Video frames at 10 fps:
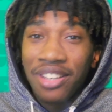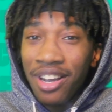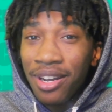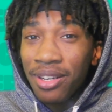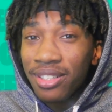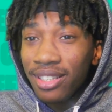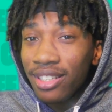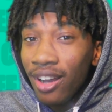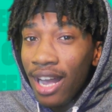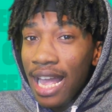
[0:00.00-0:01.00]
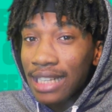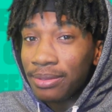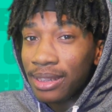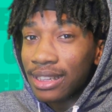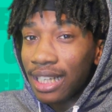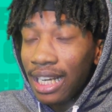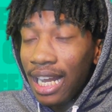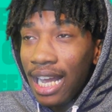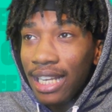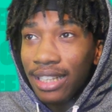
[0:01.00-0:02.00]
y'all ask me this a
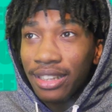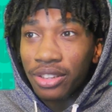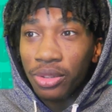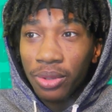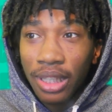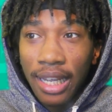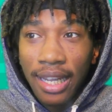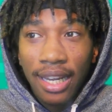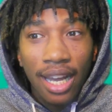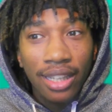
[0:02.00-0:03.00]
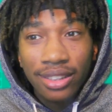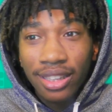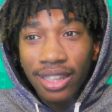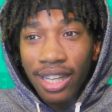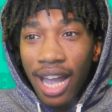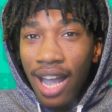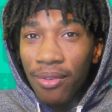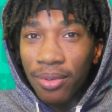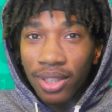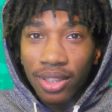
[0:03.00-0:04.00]
lot in this Q&A, and honestly I
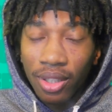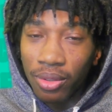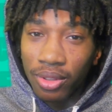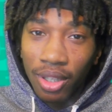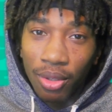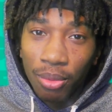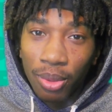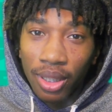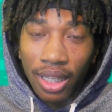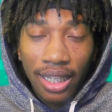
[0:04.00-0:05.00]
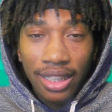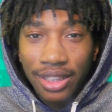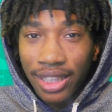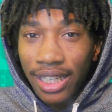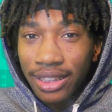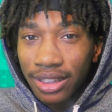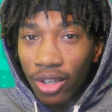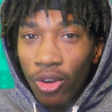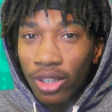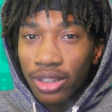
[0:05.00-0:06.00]
really don't know, bro. Like, it changes
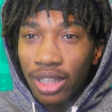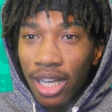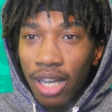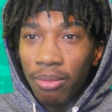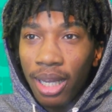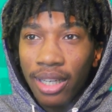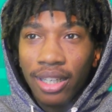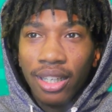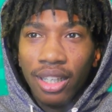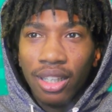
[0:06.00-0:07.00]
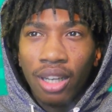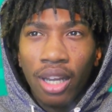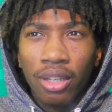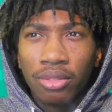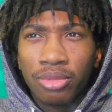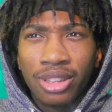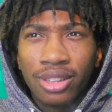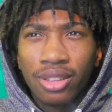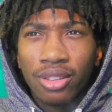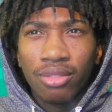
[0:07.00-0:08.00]
all the time. Like
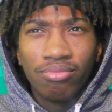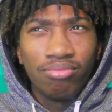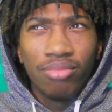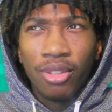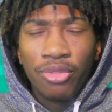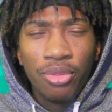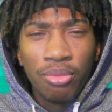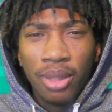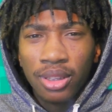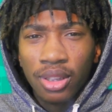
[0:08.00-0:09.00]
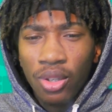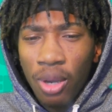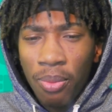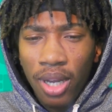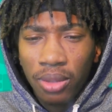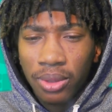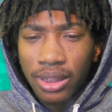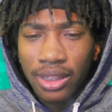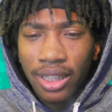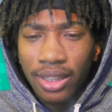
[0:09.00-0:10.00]
just a few months ago I probably would
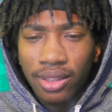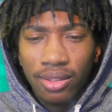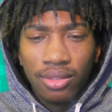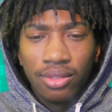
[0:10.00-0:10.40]
have said